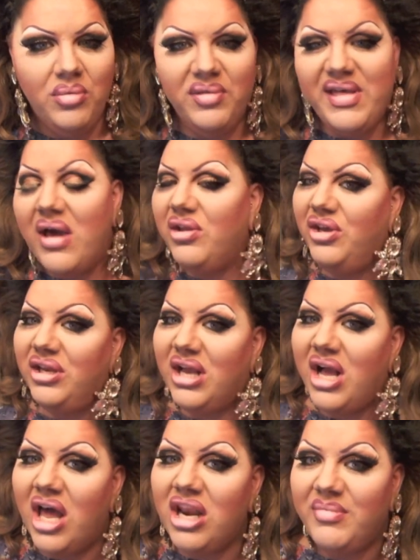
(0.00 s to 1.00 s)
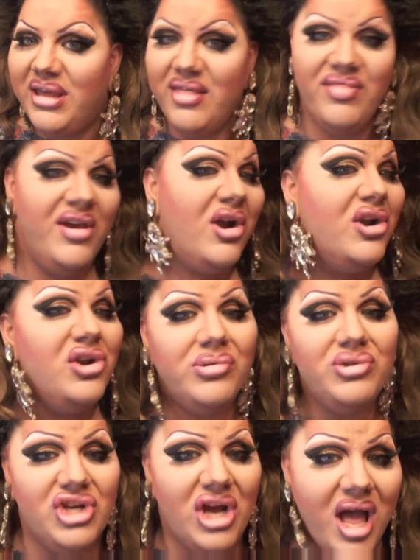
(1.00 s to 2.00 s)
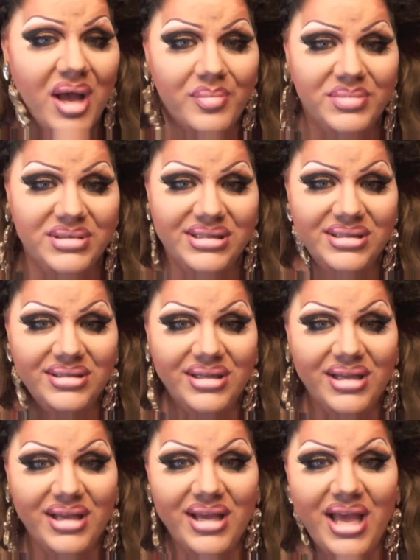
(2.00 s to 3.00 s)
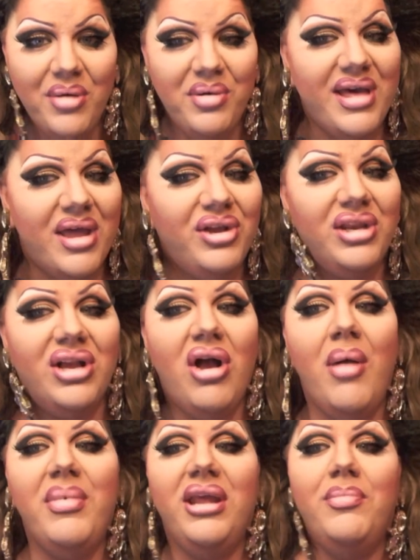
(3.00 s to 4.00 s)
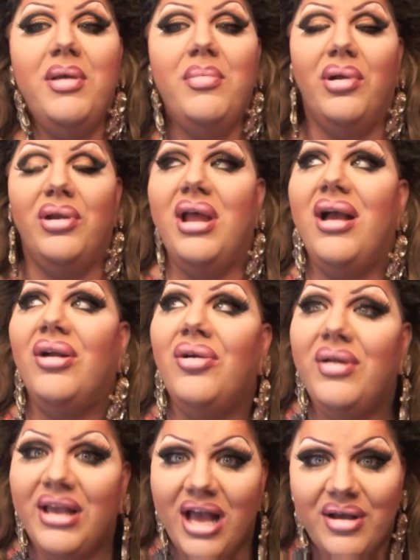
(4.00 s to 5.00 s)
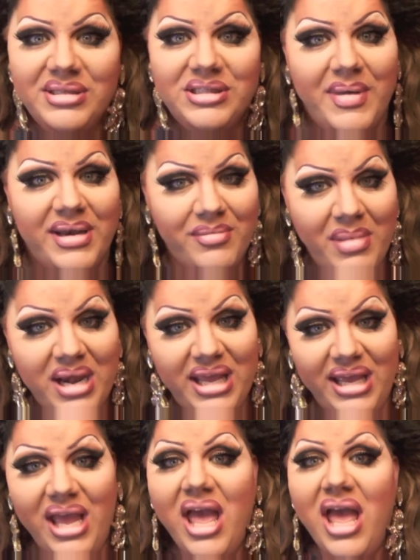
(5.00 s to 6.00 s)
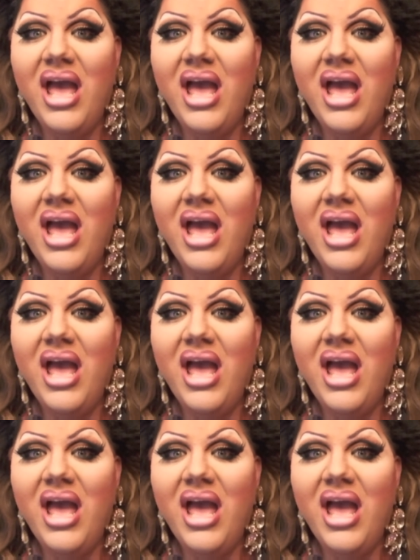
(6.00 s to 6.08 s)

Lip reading: Without a good economy, there are no jobs. And without a good economy, people are not going out and spending money.